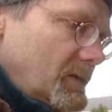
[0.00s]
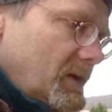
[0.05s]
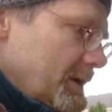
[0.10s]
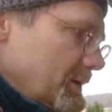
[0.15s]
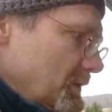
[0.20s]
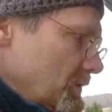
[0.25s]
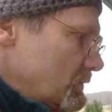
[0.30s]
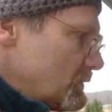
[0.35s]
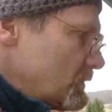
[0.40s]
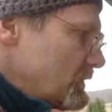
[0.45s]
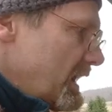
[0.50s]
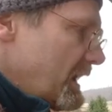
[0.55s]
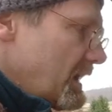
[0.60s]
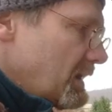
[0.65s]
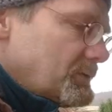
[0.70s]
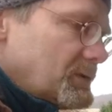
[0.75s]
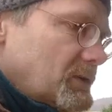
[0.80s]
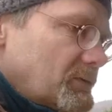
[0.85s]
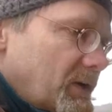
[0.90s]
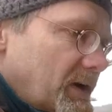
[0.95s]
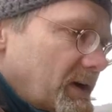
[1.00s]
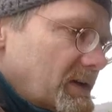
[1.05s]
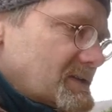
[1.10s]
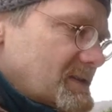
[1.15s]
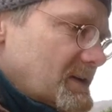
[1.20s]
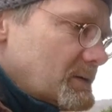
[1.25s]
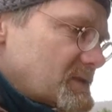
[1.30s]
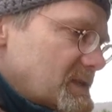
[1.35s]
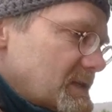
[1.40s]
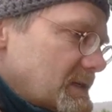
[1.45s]
And you would have to find
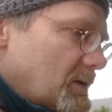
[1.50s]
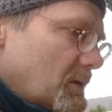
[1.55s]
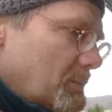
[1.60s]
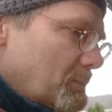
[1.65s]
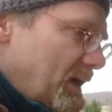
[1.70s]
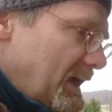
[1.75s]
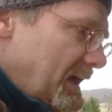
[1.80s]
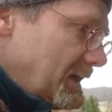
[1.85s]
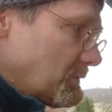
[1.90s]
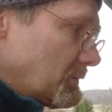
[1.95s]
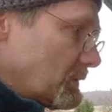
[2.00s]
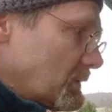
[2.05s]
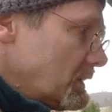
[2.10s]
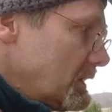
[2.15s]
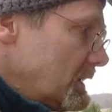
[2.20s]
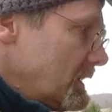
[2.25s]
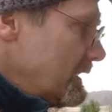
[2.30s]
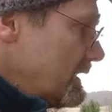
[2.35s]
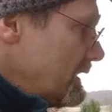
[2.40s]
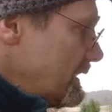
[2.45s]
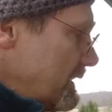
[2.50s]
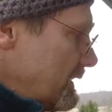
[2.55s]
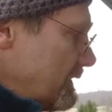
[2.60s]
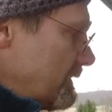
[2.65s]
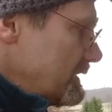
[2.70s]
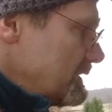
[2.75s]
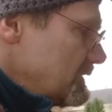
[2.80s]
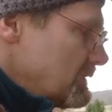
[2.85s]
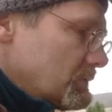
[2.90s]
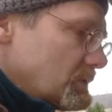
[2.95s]
something compatible and
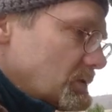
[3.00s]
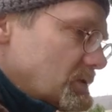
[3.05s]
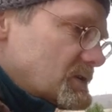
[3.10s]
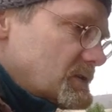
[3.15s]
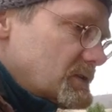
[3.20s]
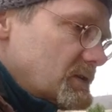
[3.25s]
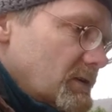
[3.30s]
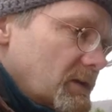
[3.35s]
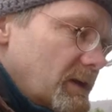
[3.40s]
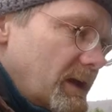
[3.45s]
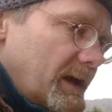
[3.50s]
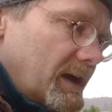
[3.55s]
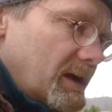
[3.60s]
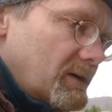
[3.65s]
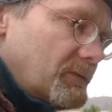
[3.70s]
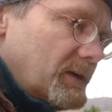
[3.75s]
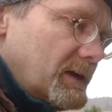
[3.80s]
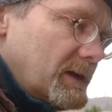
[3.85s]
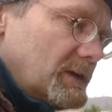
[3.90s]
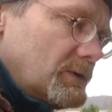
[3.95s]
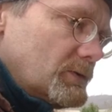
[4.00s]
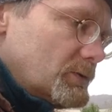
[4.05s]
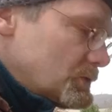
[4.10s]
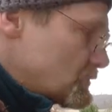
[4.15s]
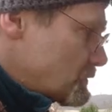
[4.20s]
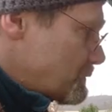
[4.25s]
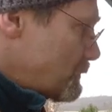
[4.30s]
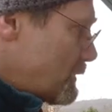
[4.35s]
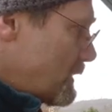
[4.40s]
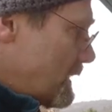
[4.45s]
then you would still have a
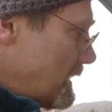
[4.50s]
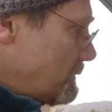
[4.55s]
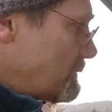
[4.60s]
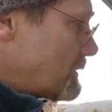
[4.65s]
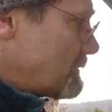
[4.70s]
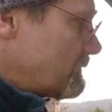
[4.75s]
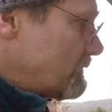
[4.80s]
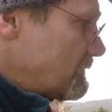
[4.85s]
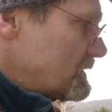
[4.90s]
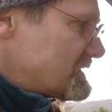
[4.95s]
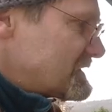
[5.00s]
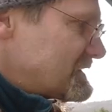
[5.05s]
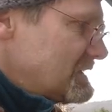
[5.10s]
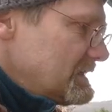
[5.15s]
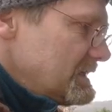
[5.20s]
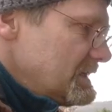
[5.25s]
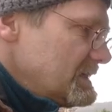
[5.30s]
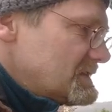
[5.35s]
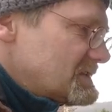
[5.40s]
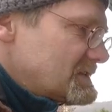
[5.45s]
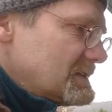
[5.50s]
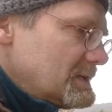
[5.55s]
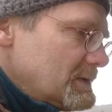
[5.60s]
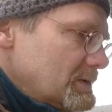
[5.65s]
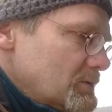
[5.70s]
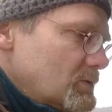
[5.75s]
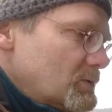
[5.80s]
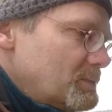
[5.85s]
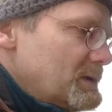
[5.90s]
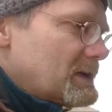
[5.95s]
huge problem with the
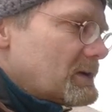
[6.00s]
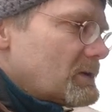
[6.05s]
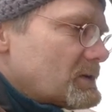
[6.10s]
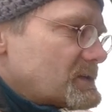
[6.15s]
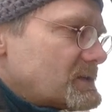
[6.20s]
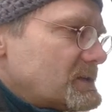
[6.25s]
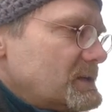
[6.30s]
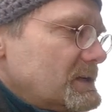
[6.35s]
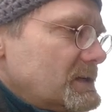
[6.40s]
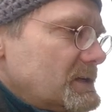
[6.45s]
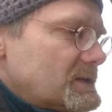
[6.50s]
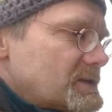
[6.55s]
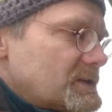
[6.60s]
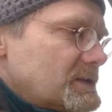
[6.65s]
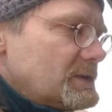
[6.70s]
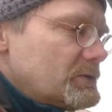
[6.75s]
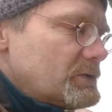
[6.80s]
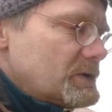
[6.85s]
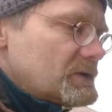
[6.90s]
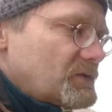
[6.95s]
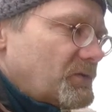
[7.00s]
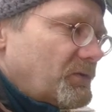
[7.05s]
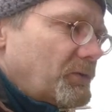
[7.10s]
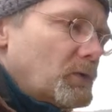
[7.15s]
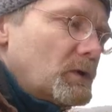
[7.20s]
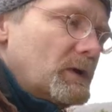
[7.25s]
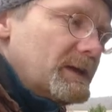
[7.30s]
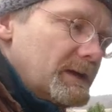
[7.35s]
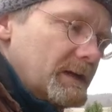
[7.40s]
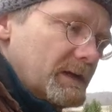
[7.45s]
ECU because the ECU is
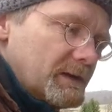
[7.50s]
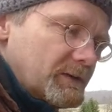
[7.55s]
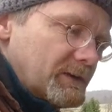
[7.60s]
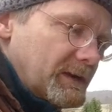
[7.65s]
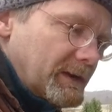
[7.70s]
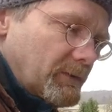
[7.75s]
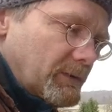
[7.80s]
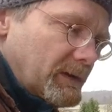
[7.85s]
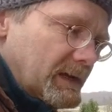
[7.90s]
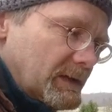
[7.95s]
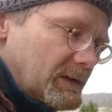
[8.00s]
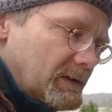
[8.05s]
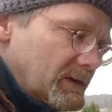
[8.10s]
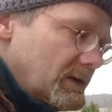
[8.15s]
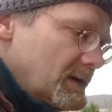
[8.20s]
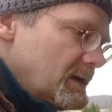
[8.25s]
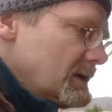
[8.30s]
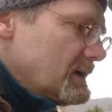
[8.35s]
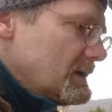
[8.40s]
fully integrated.